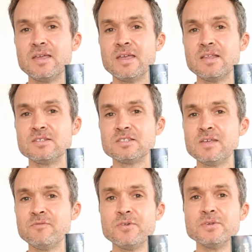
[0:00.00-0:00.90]
it's
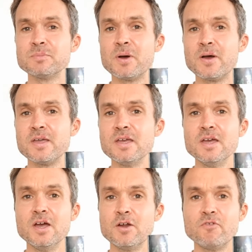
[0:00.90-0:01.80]
influenced my
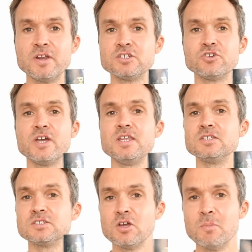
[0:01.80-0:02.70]
running training
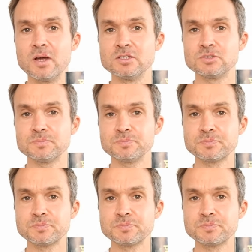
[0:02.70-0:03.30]
so much.